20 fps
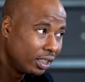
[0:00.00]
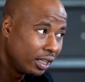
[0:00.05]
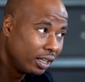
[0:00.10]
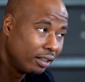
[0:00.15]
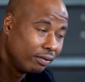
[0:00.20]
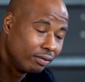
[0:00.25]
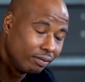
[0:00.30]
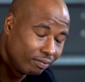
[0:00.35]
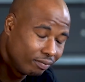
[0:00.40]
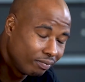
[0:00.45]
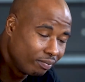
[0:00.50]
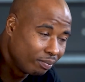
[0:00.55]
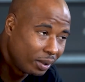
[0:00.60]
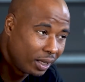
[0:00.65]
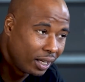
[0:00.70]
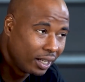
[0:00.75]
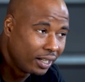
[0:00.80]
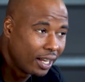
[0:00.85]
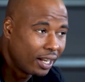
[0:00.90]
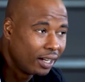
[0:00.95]
then
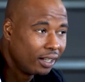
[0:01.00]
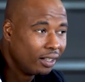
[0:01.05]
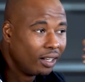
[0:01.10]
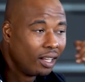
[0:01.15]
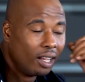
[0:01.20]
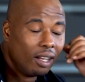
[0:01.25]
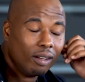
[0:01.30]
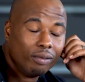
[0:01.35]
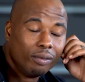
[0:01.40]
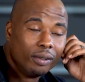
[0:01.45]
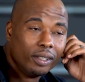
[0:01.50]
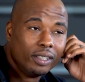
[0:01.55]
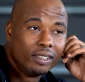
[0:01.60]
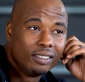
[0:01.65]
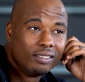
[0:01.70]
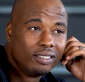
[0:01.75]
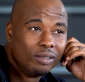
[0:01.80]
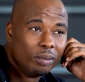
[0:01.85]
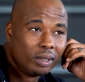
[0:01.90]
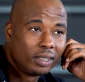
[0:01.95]
being that in love
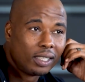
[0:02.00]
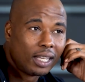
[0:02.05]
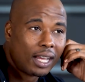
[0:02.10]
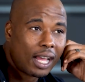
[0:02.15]
with the